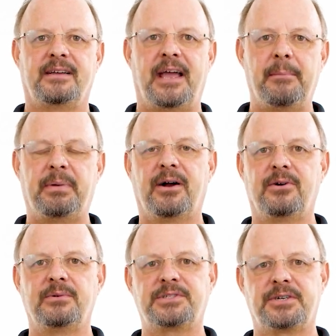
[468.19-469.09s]
Amp hour
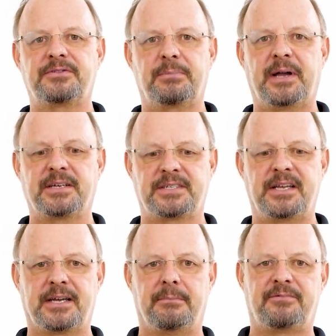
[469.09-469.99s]
and reserve capacity
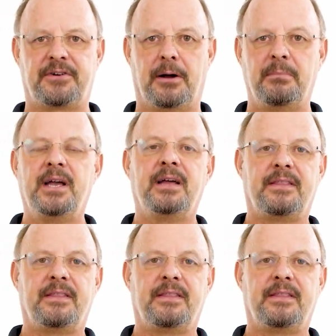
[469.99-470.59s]
come from